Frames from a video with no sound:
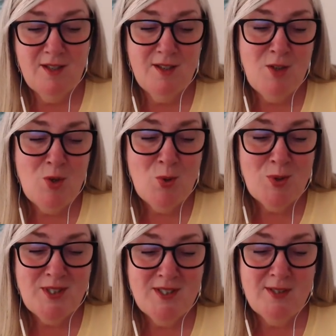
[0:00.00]

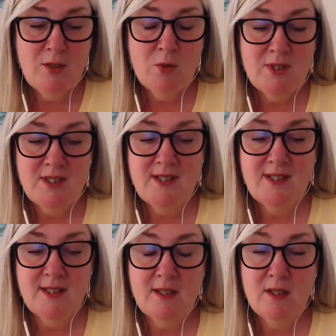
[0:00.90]

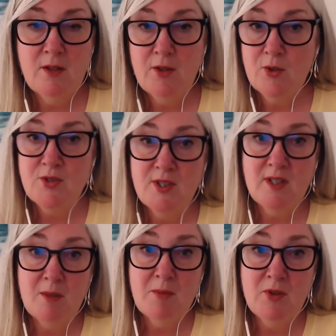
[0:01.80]
noticing the thoughts that
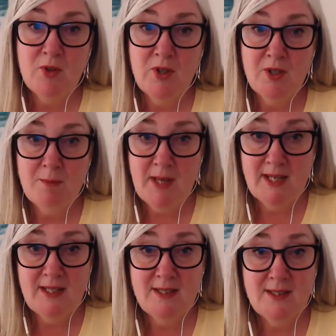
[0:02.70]
come through your
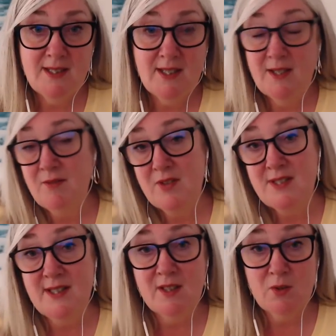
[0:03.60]
mind every
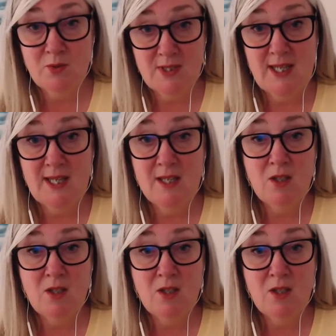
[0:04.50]
single day.